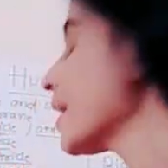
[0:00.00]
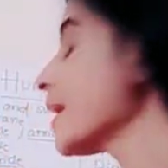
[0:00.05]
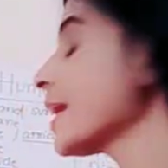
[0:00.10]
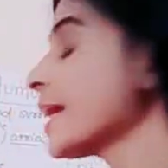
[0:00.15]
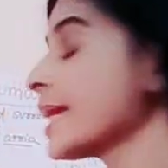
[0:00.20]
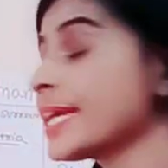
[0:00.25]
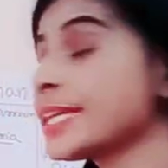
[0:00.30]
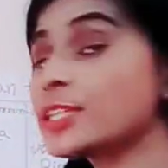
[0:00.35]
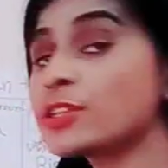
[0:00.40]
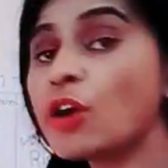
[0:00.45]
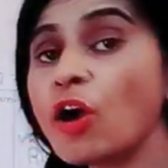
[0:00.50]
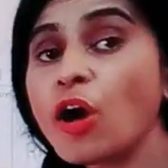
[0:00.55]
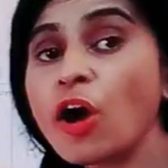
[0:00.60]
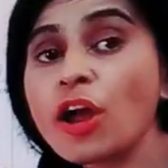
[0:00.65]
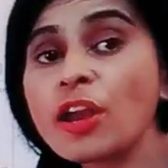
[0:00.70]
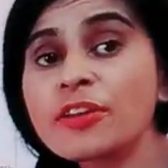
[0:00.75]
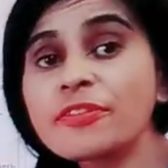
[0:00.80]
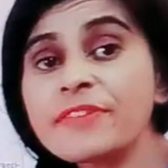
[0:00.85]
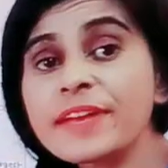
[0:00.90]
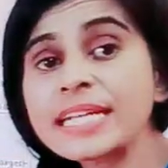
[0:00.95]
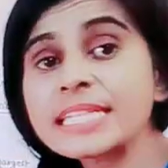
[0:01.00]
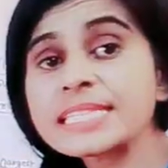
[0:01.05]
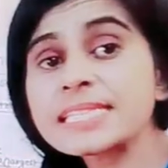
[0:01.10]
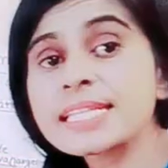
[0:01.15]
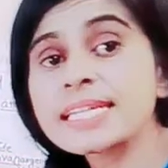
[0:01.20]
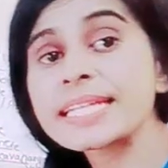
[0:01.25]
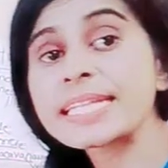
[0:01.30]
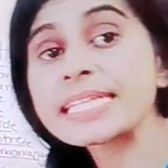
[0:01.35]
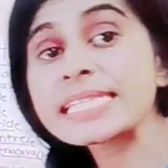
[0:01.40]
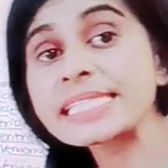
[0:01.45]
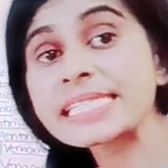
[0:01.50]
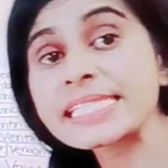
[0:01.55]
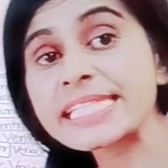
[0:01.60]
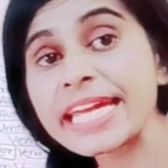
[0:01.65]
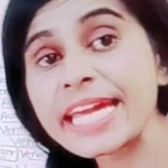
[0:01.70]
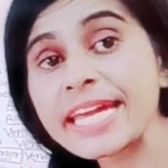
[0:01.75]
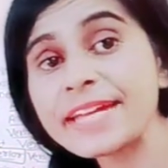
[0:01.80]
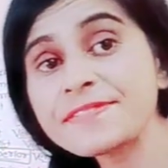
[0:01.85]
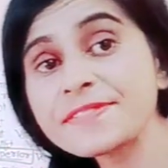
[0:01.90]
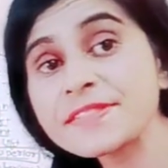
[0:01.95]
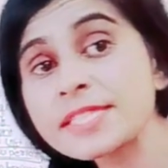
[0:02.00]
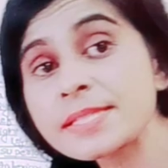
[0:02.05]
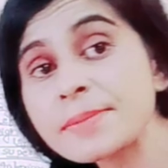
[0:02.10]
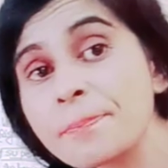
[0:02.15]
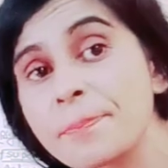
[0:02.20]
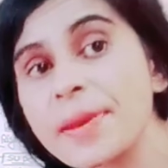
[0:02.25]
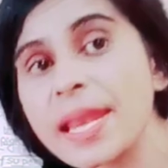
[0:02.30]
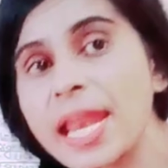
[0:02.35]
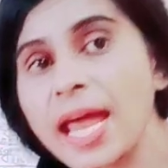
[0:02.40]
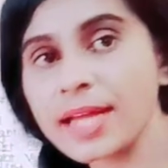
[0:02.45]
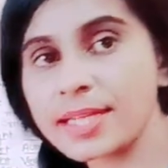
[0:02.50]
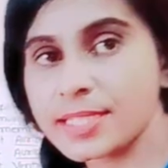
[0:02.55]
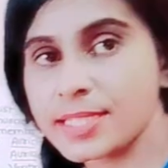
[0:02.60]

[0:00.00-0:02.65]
it always receives blood.